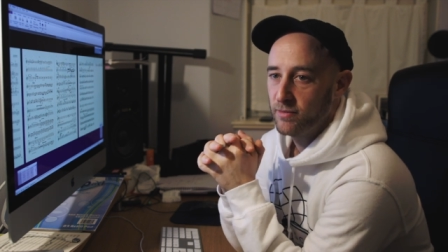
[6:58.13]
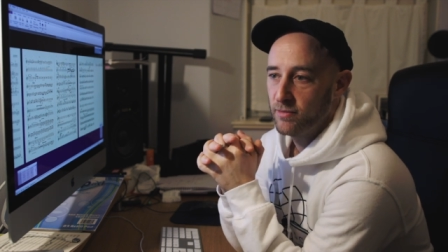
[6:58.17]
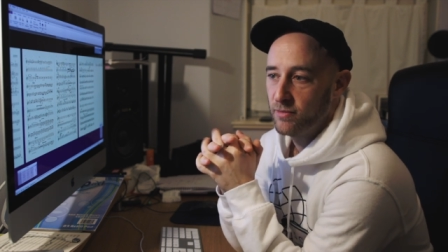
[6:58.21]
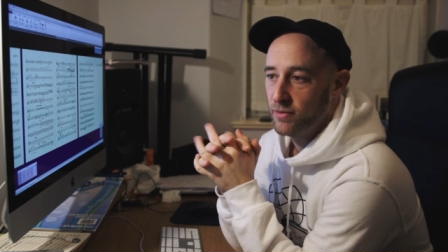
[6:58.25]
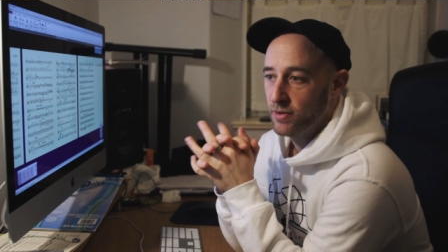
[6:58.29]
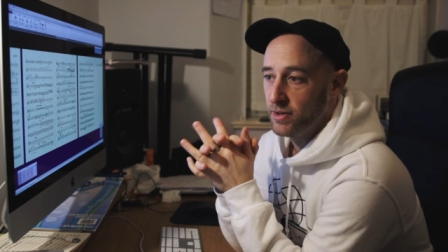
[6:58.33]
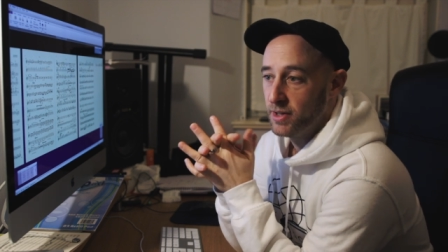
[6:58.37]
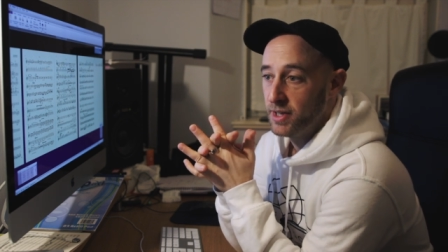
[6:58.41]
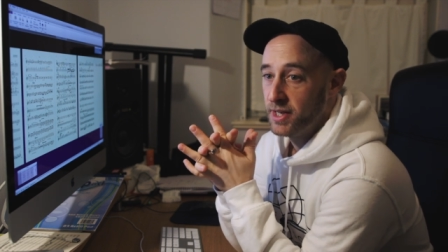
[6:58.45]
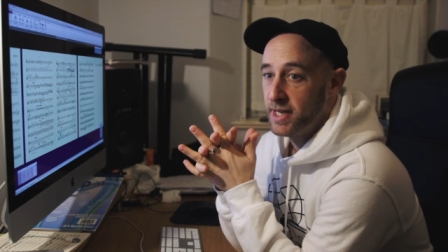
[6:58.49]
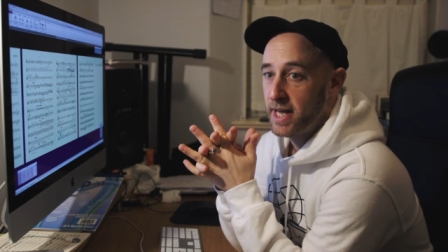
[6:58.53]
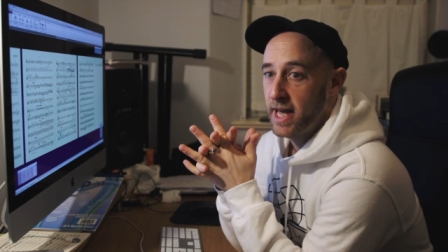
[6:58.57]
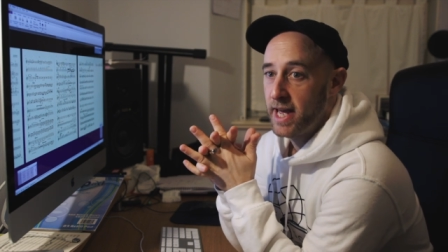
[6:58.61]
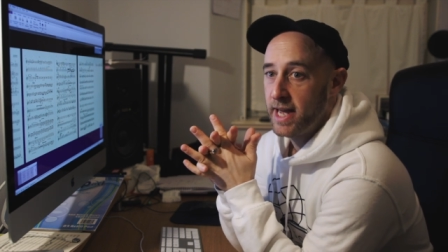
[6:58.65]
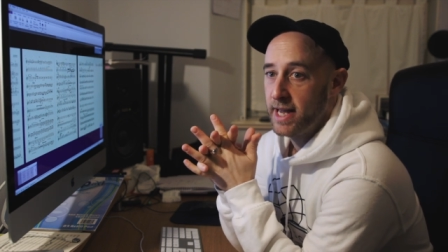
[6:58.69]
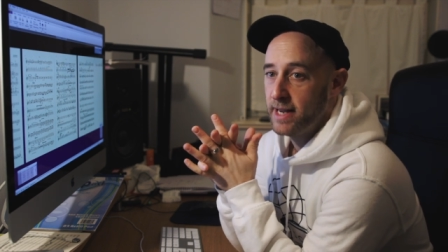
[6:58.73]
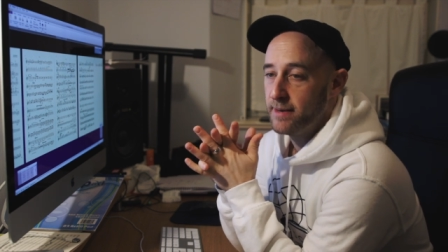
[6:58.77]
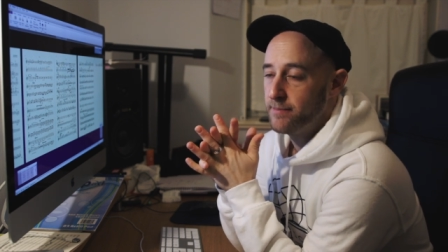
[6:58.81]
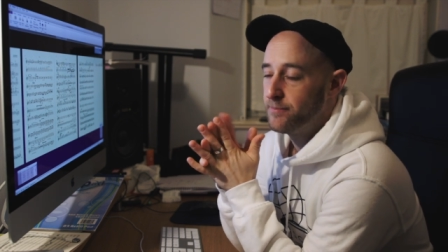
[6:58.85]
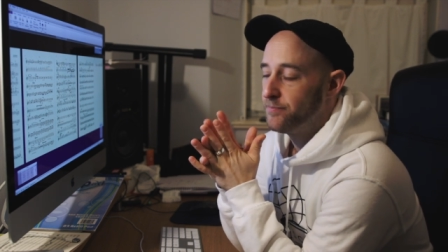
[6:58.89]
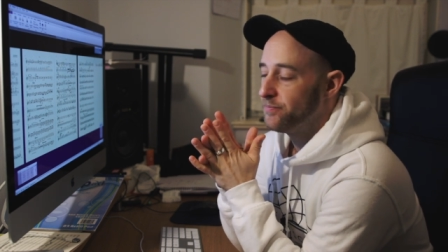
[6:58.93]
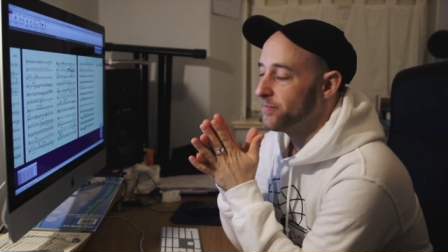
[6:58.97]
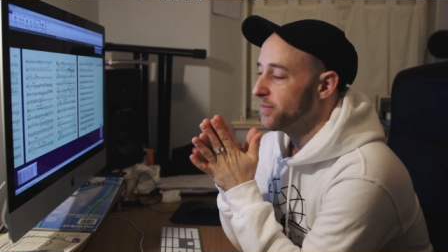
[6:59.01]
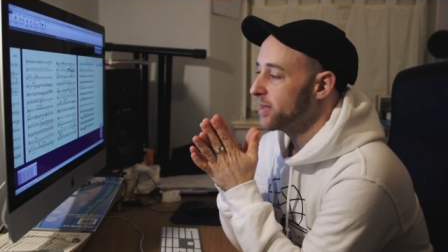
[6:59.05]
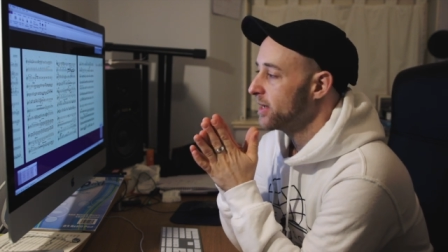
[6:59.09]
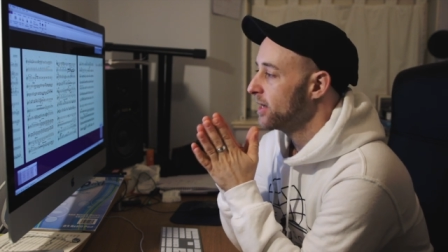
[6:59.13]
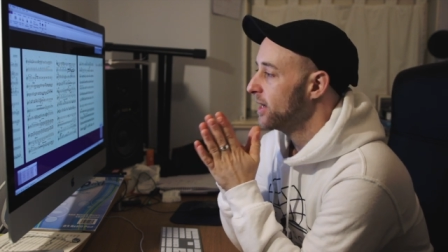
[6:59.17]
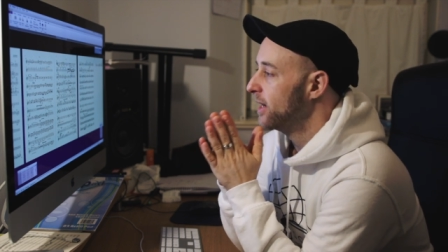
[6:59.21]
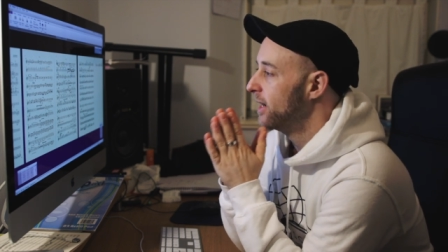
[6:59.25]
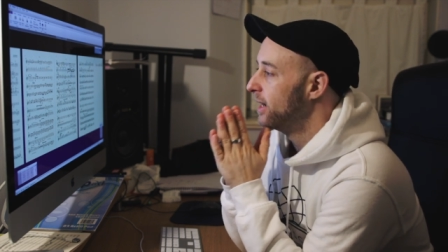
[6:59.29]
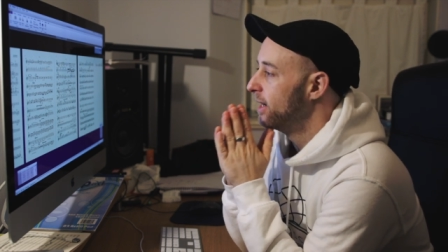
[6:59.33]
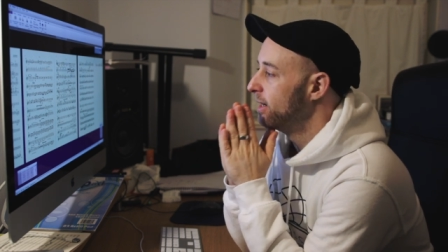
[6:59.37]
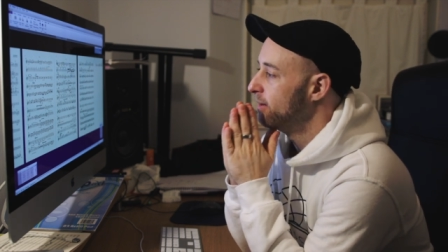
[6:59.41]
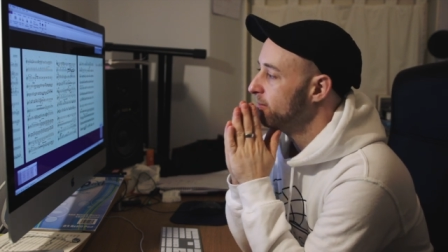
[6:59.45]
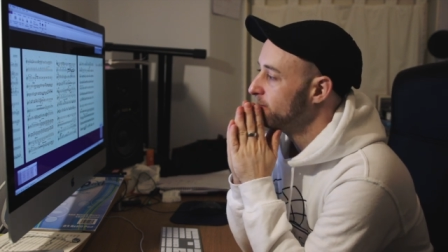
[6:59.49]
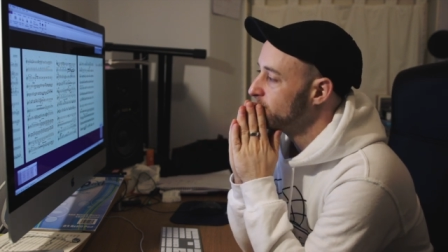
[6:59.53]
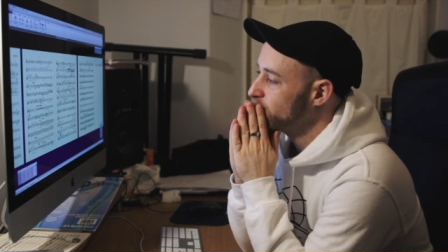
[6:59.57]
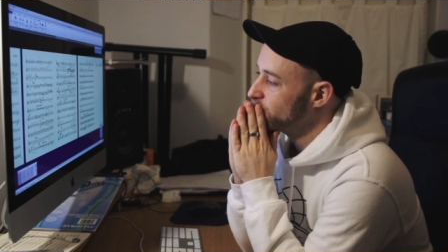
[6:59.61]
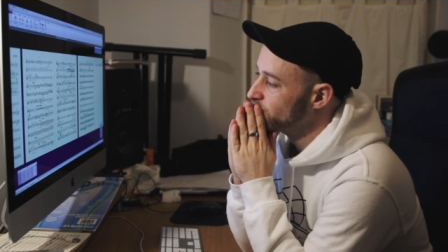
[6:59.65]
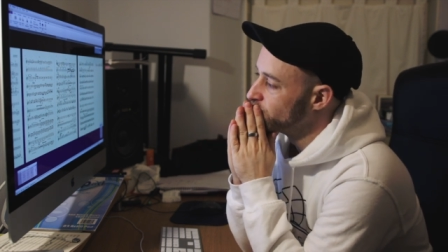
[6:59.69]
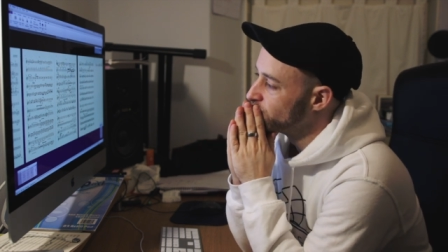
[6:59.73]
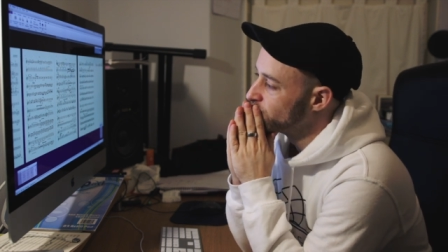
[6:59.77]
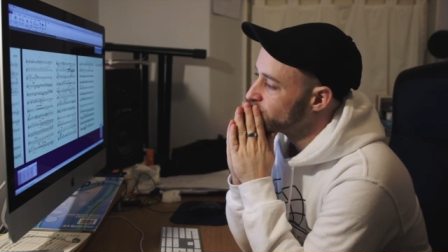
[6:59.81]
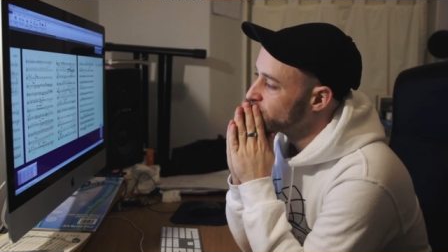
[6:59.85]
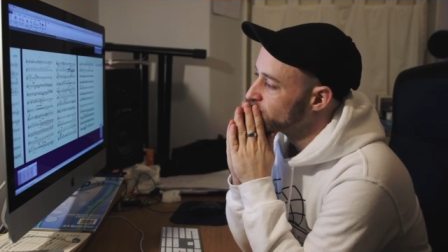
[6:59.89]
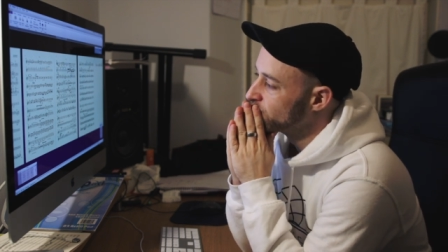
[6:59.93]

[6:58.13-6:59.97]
for the day. Um,